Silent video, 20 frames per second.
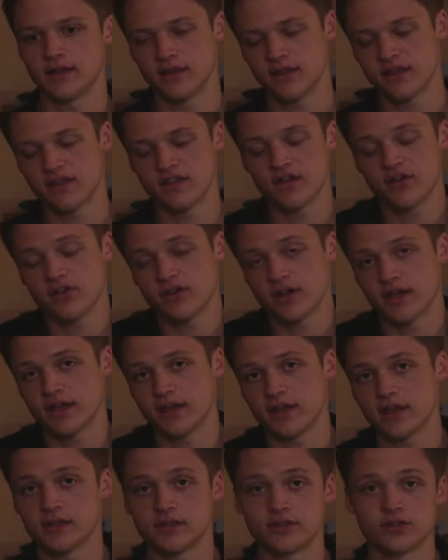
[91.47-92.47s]
theory,
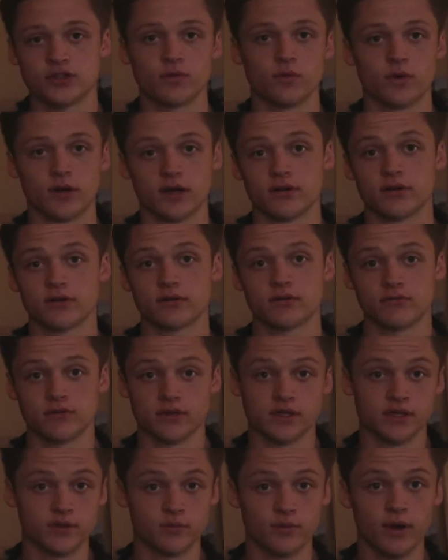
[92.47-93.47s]
it should work
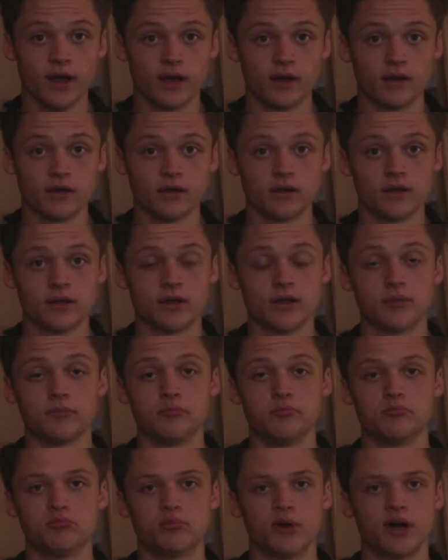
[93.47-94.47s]
really well,
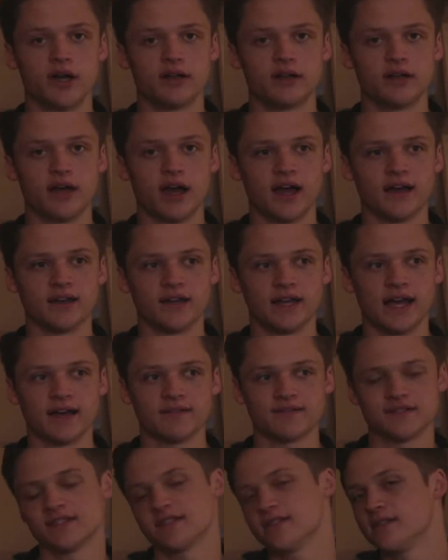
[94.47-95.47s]
but I
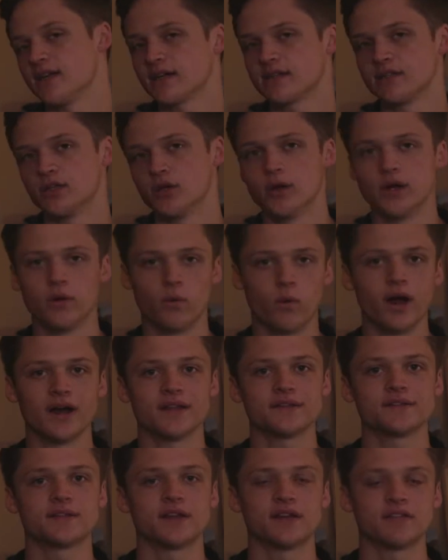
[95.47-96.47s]
haven't stuck to it
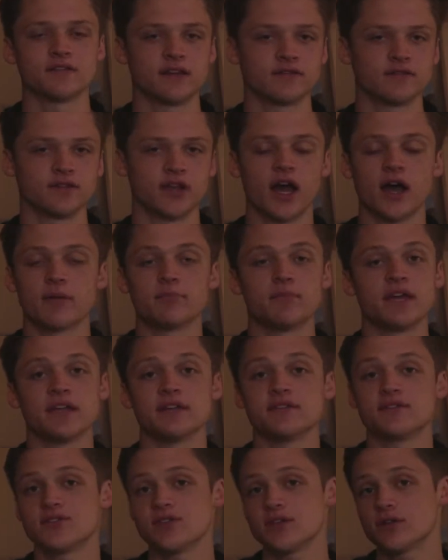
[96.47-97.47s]
once. I have not made
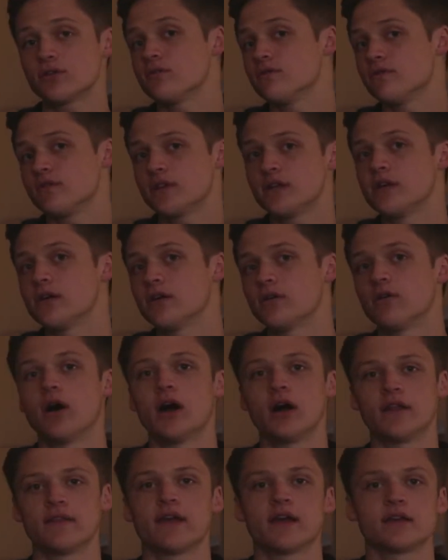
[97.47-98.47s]
a single video
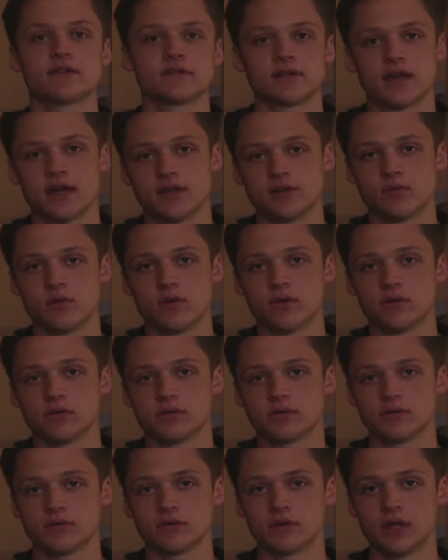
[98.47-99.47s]
on that schedule.
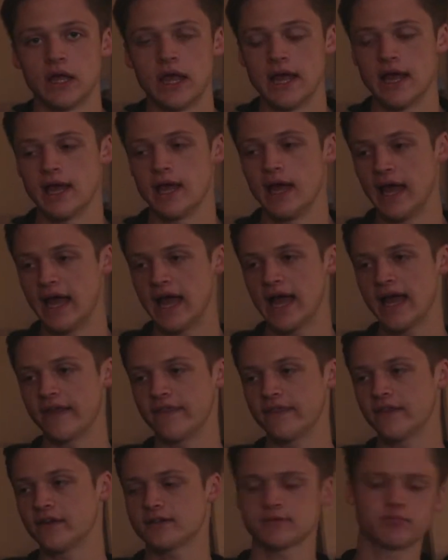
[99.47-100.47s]

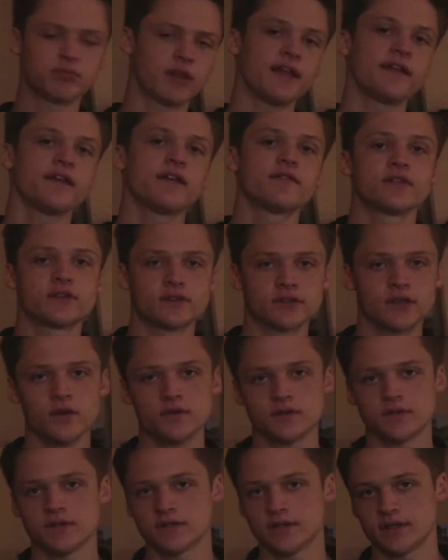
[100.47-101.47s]
And there's plenty of
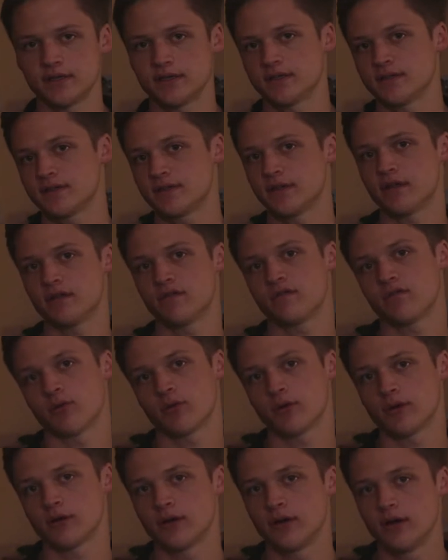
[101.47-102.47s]
excuses. I need to study
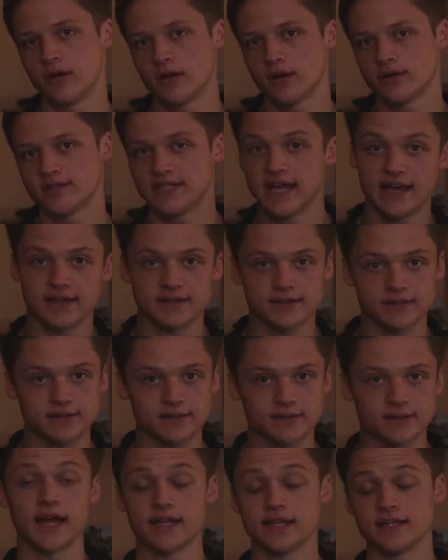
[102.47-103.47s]
for
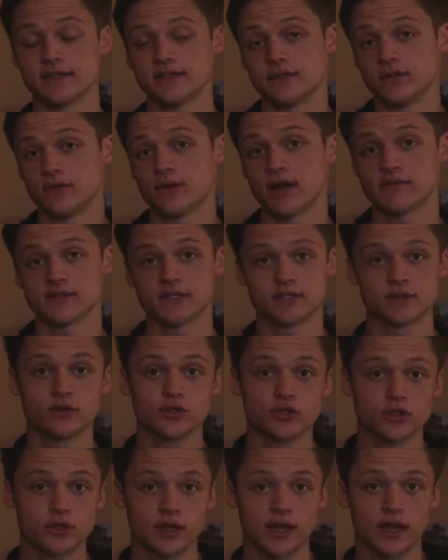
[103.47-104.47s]
tests. I need to have a
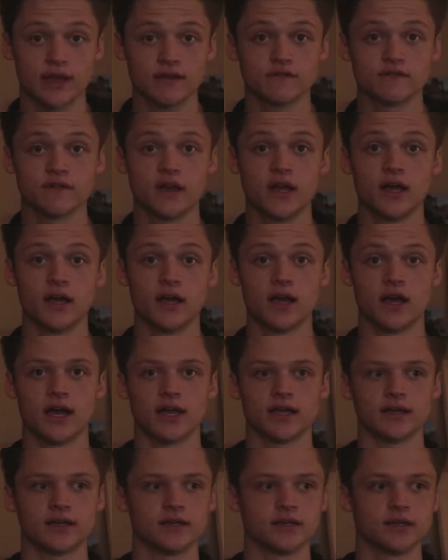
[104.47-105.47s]
social life.
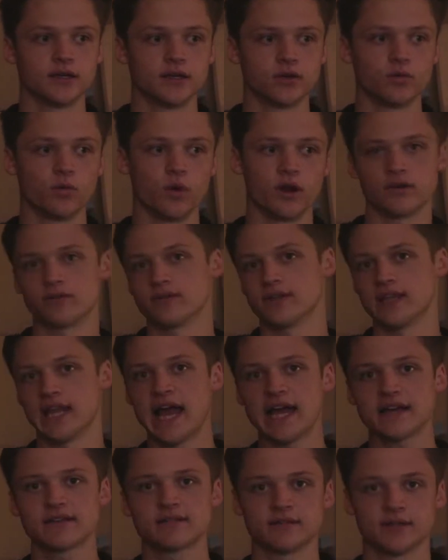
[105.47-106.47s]
I want to
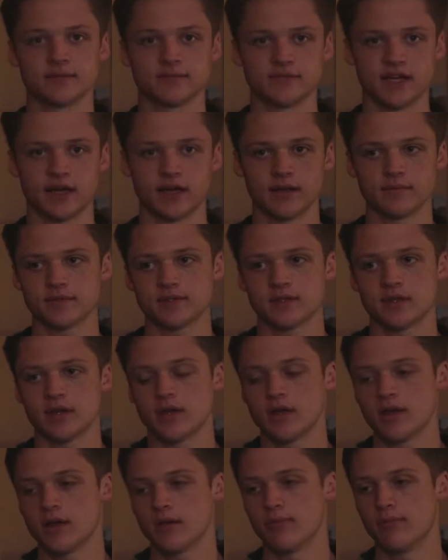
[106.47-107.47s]
relax sometimes.
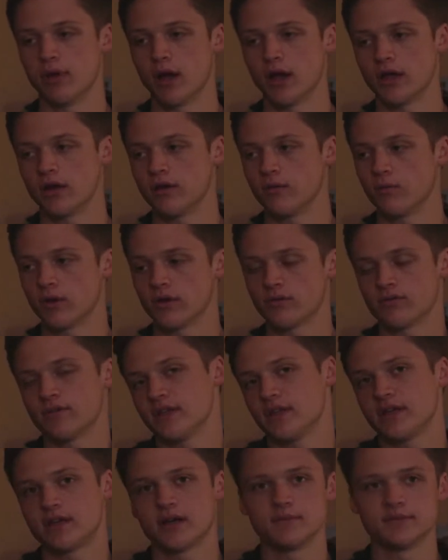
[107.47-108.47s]
But what it
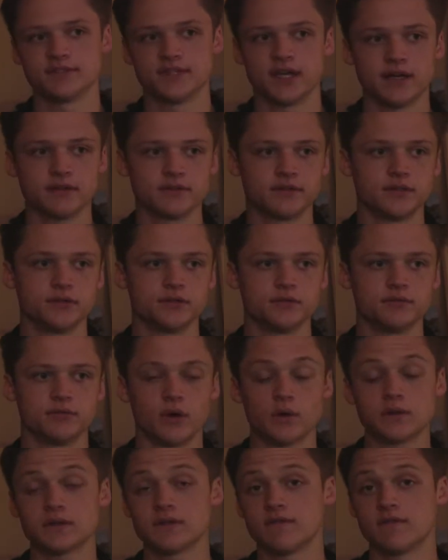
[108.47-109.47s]
really comes down to
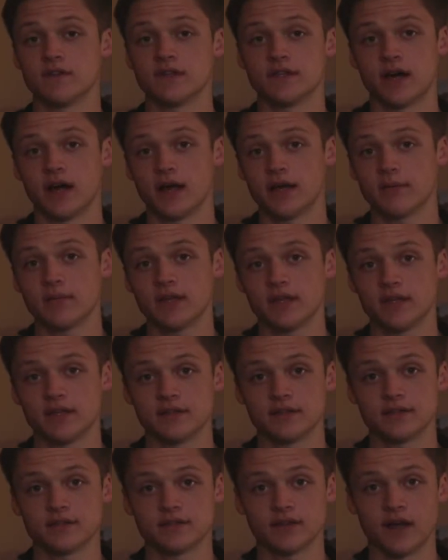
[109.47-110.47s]
most of the time
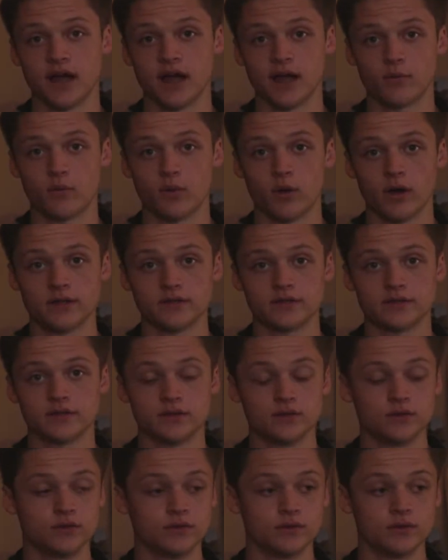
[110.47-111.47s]
is I want
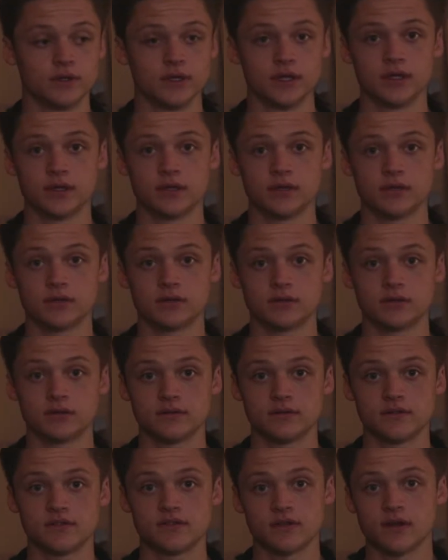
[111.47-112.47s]
to
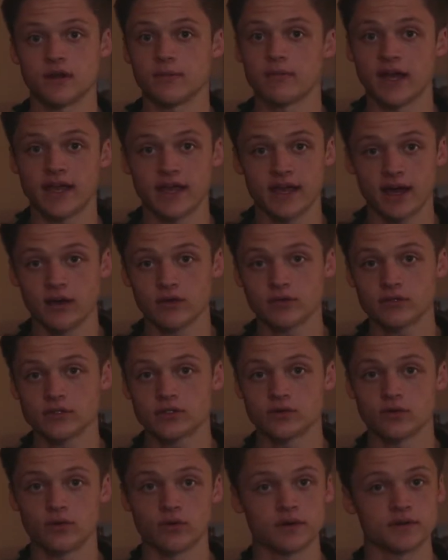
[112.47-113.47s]
sit on my
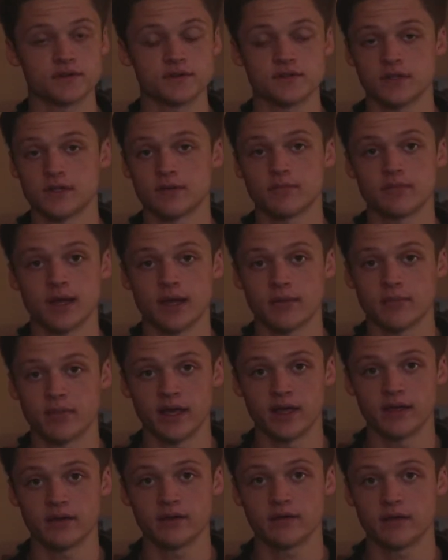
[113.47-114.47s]
couch or sit in my
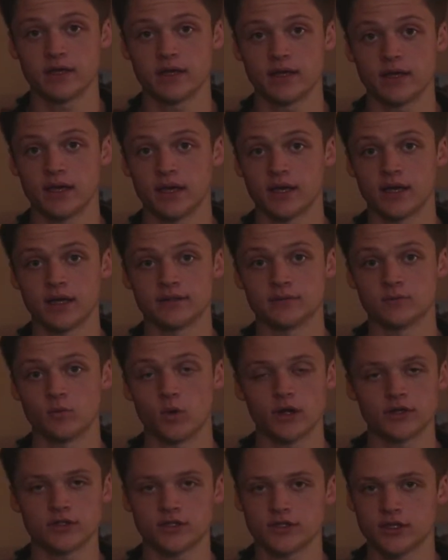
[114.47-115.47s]
bed and
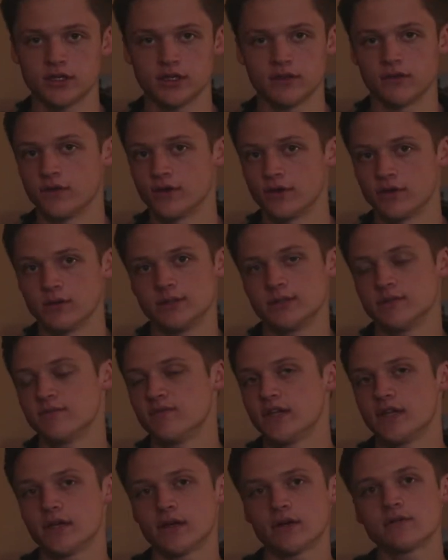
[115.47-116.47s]
watch either YouTube
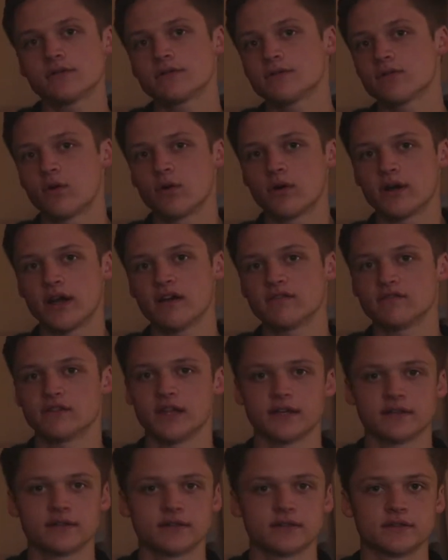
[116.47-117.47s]
videos or
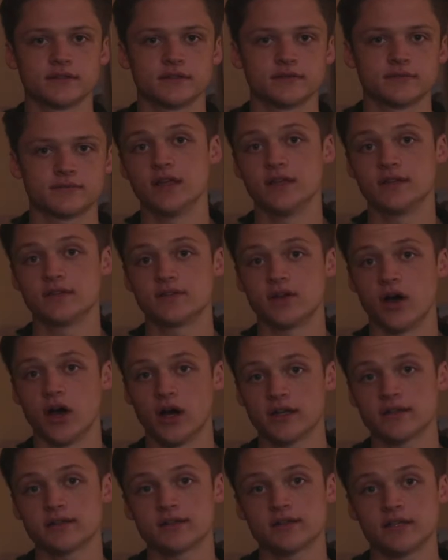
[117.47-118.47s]
Netflix. It's
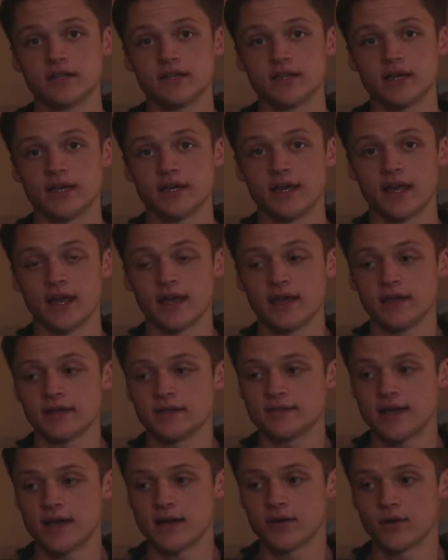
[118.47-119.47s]
honestly a
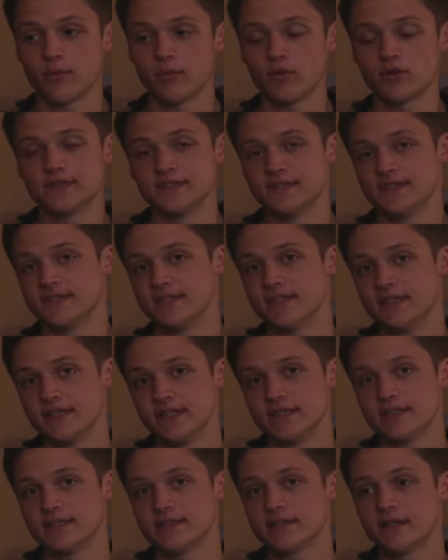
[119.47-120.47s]
terrible
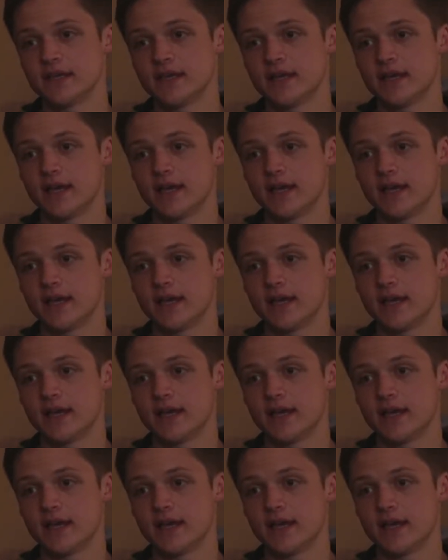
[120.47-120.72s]
disease,